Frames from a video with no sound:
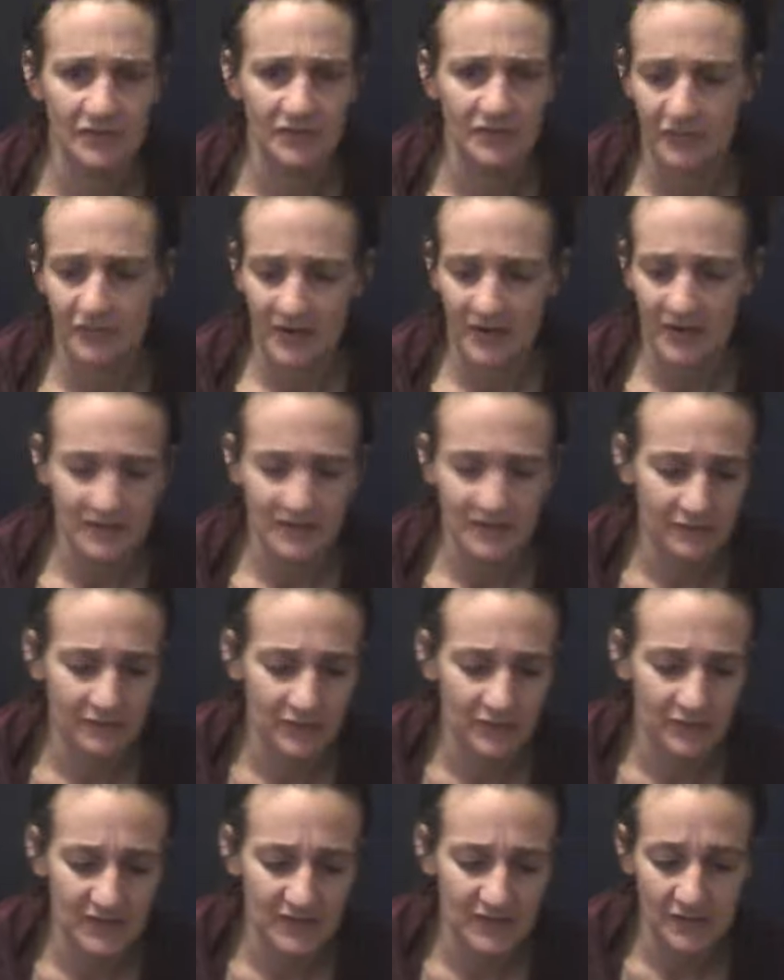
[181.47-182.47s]
direct a
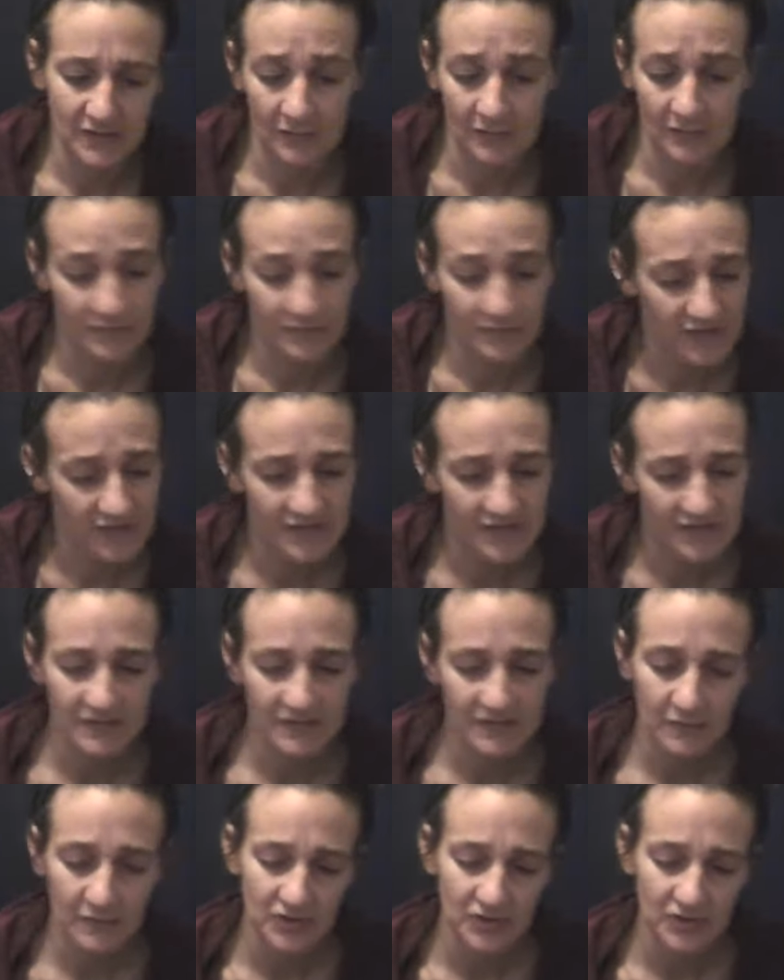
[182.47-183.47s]
few days ago. This is
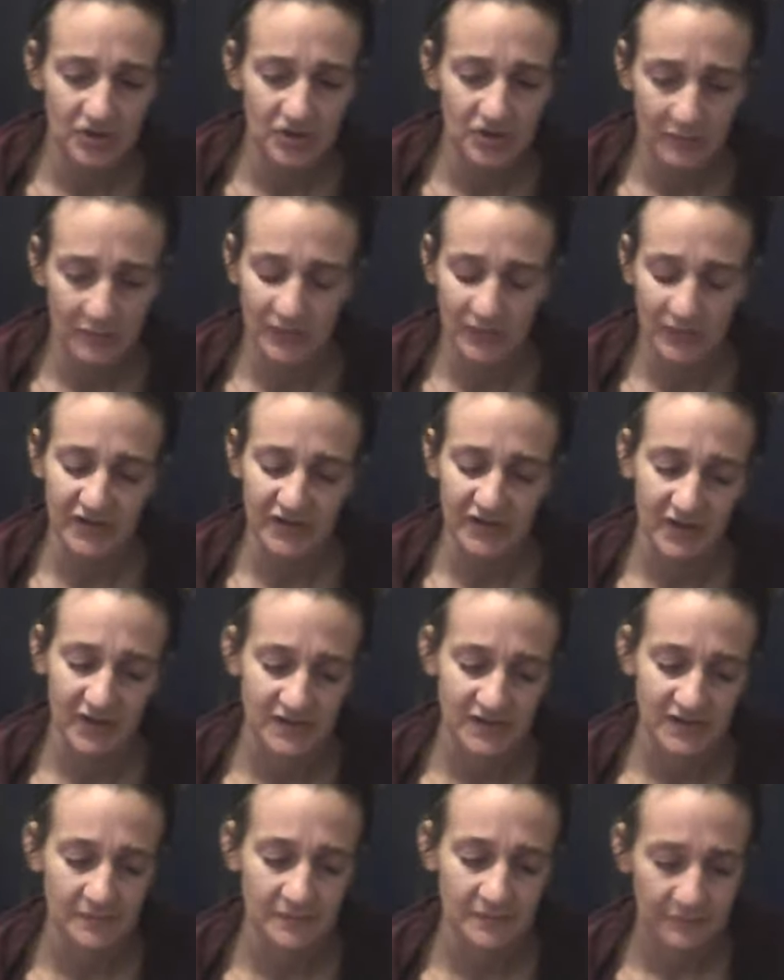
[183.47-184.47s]
some good shit, mostly,
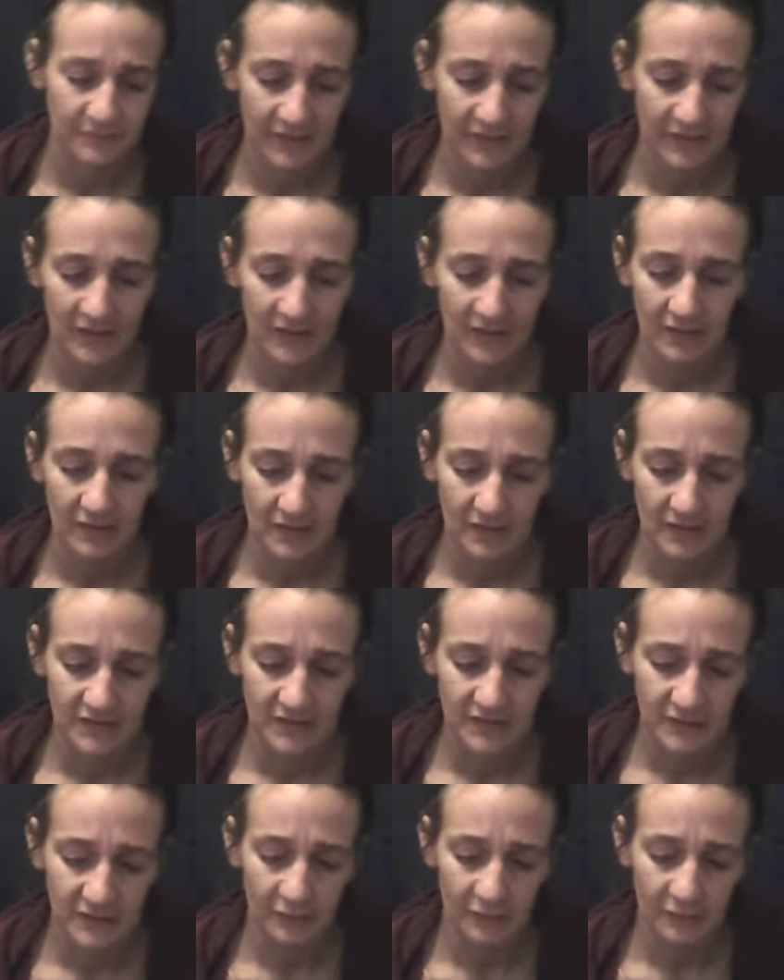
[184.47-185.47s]
guys,
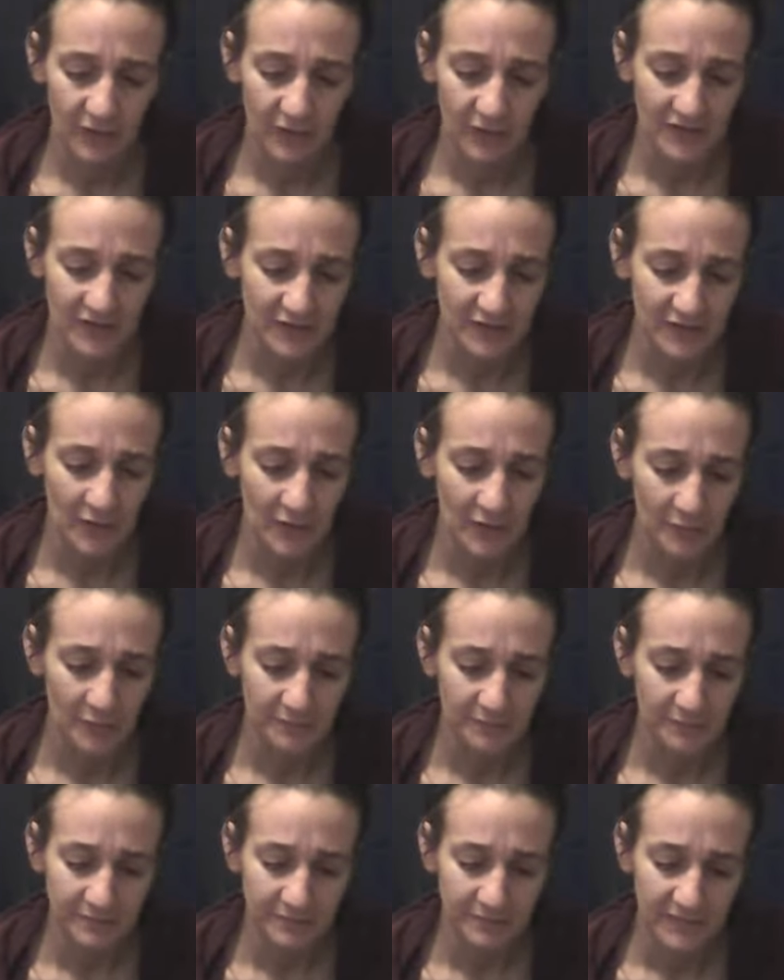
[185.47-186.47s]
so far. So,
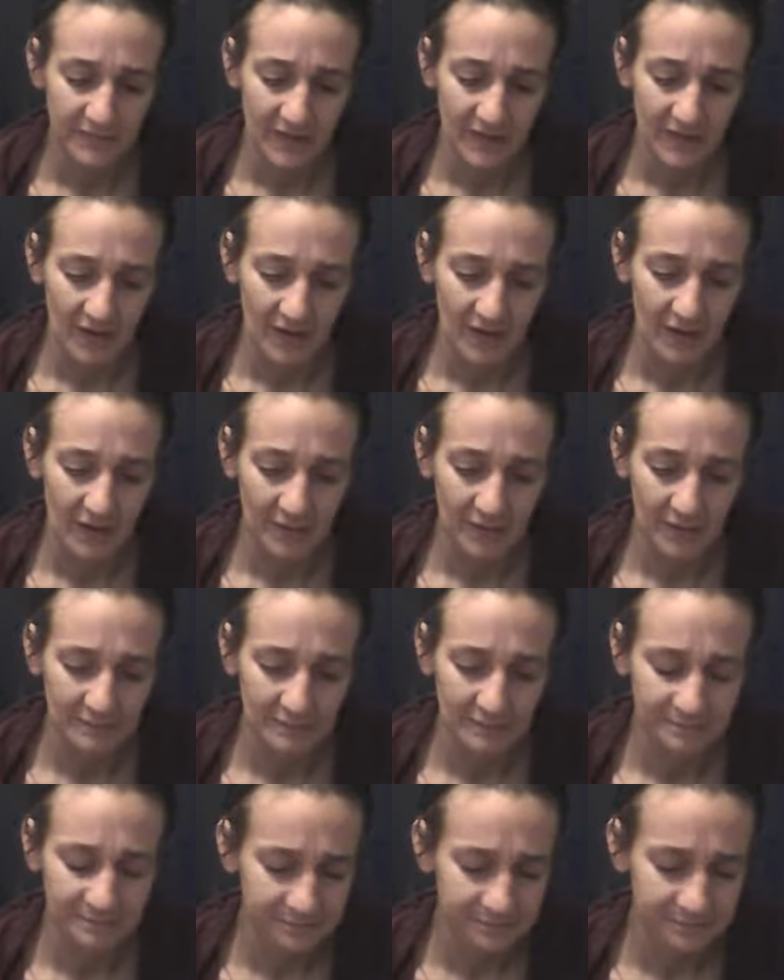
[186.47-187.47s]

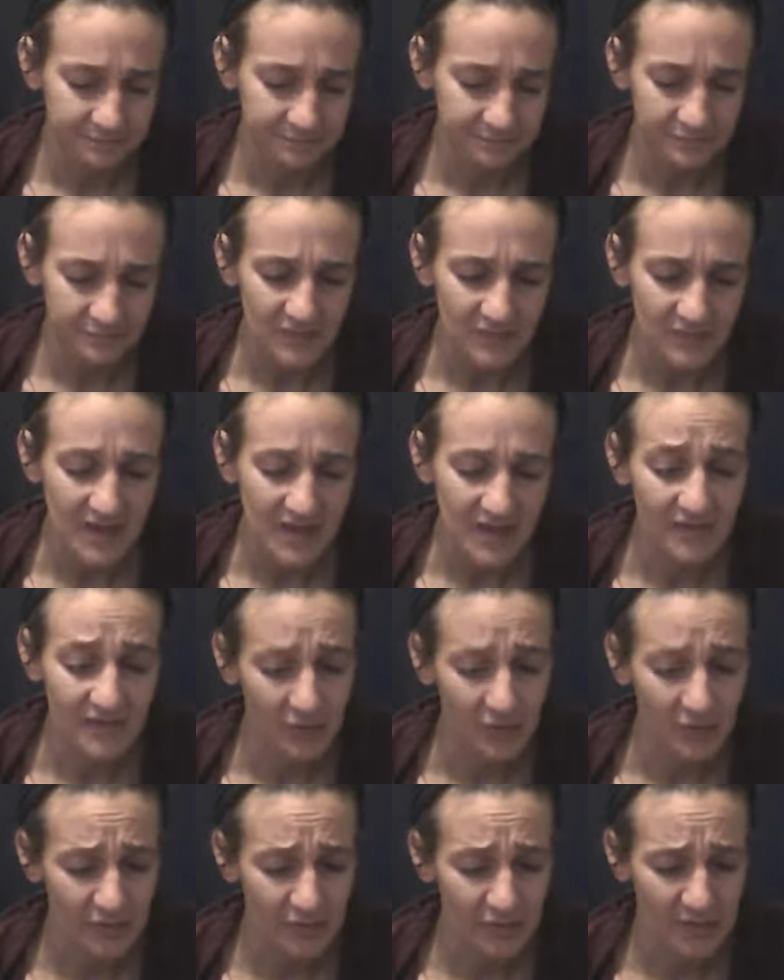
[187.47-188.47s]
and
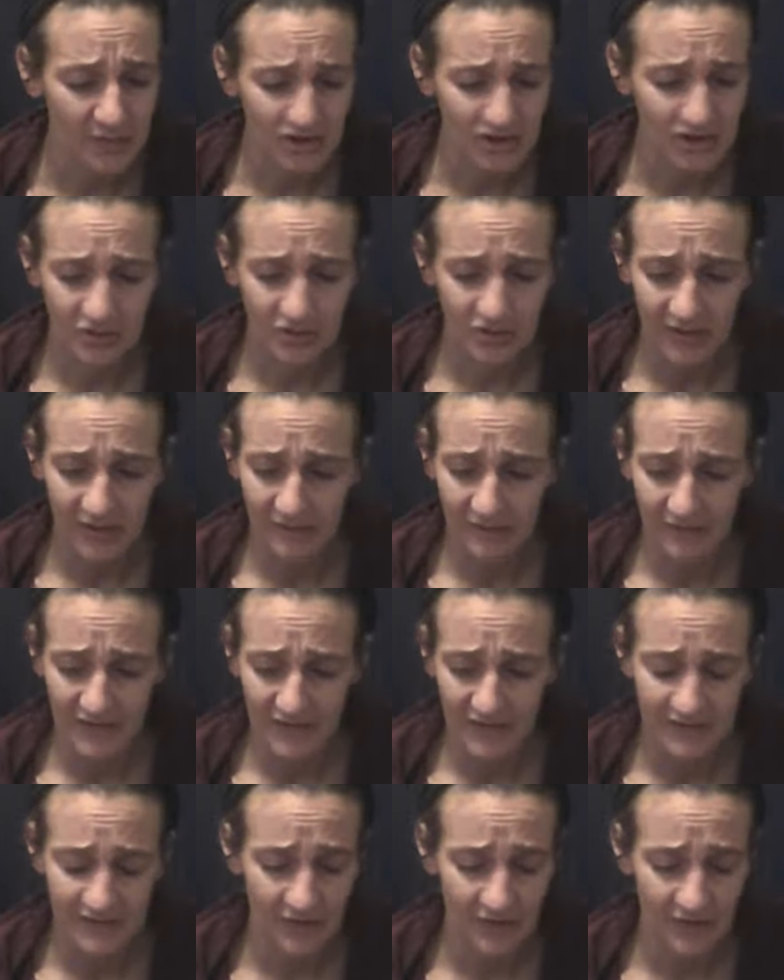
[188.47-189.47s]
the only major we have
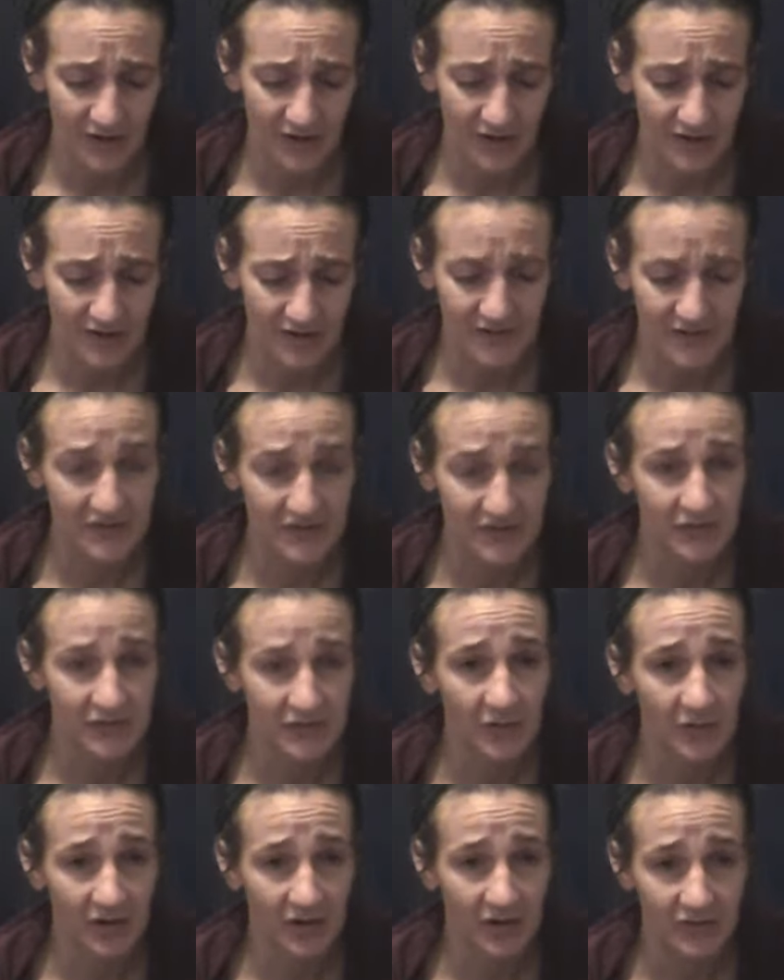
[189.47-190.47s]
thus far is
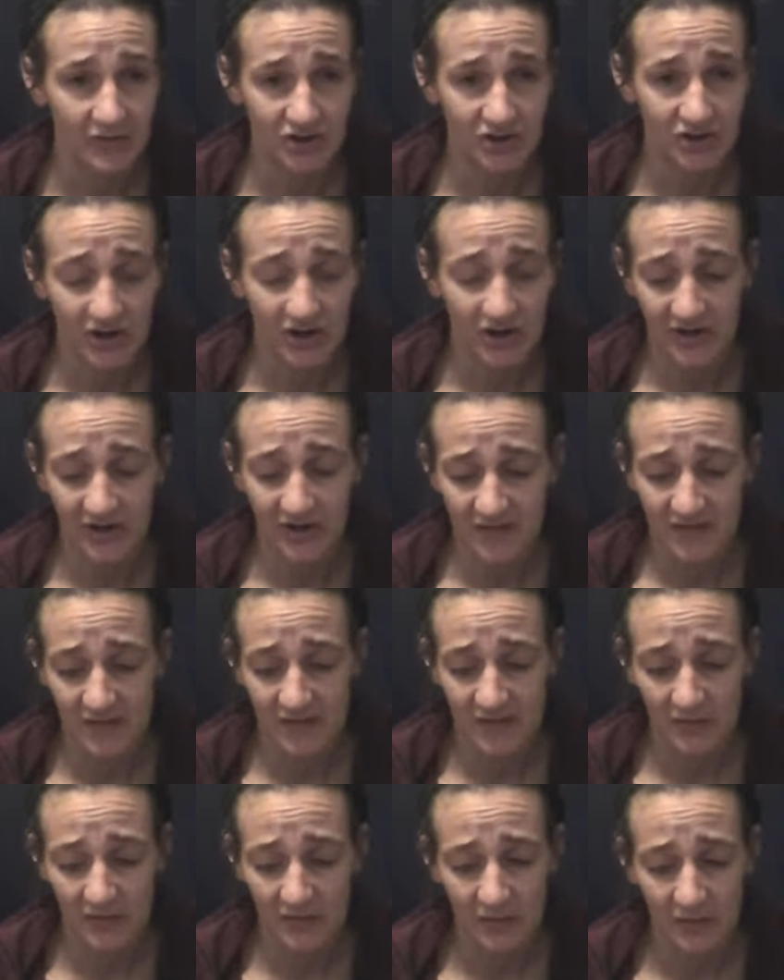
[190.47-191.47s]
your card, the Chariot.
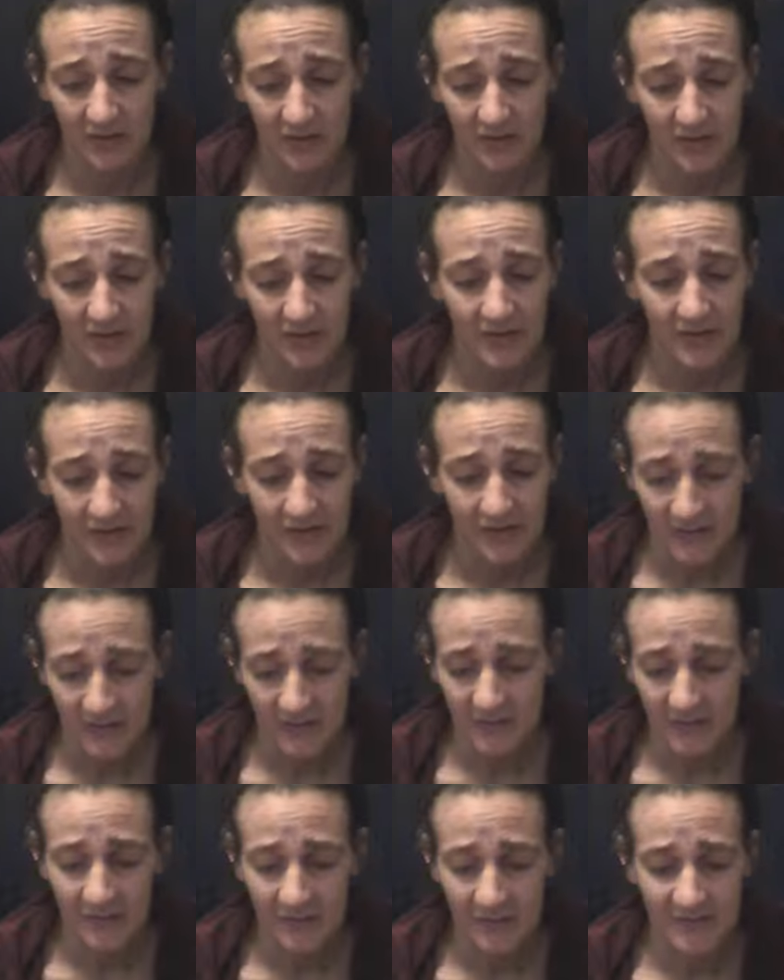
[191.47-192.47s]
So that's
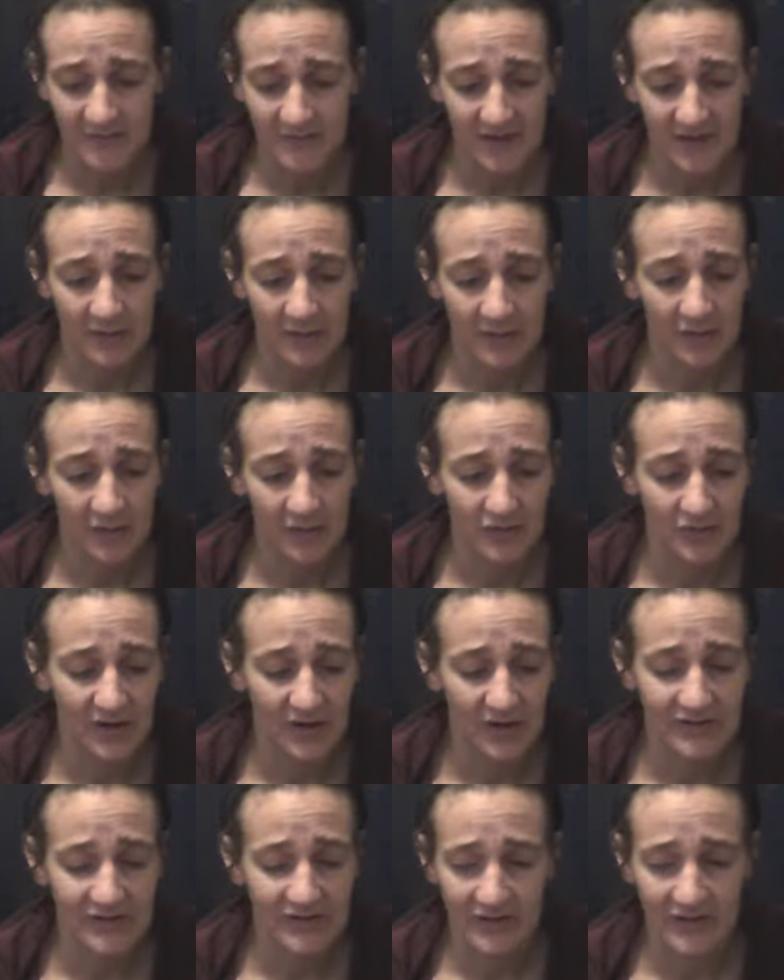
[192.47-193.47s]
what I'm saying about you
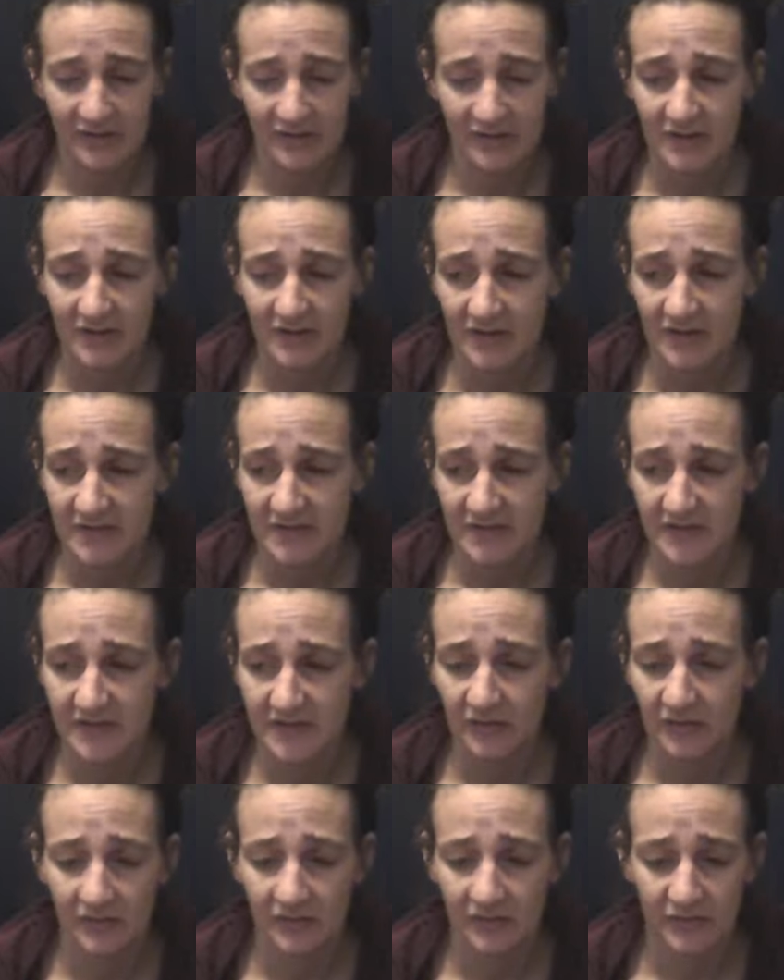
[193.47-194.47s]
guys are
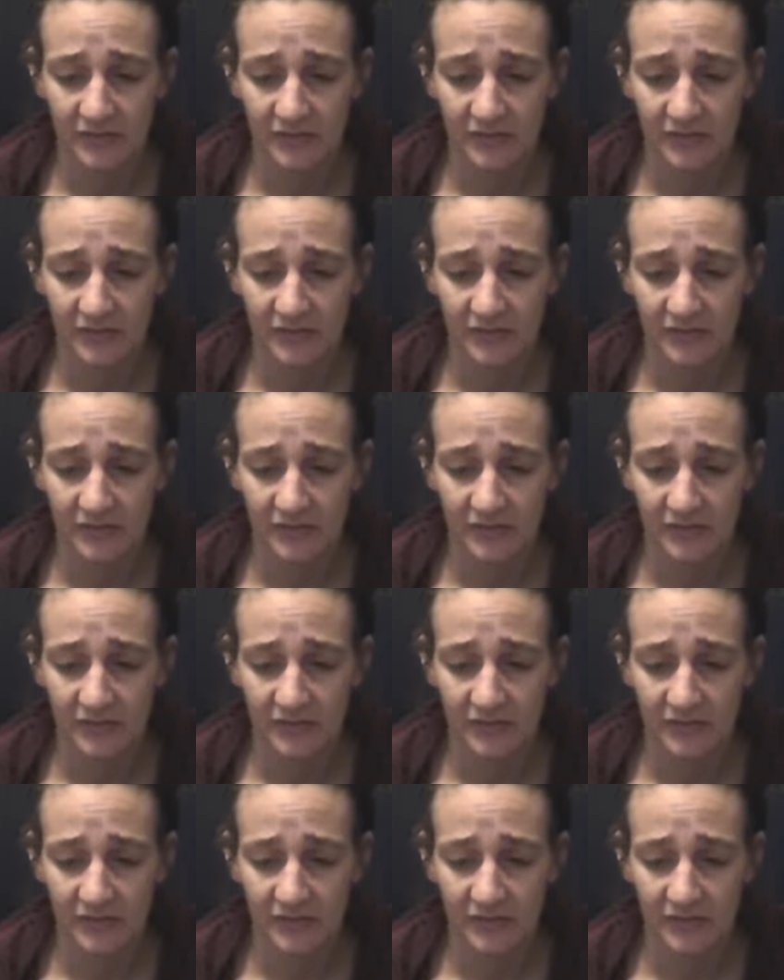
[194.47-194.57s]
still,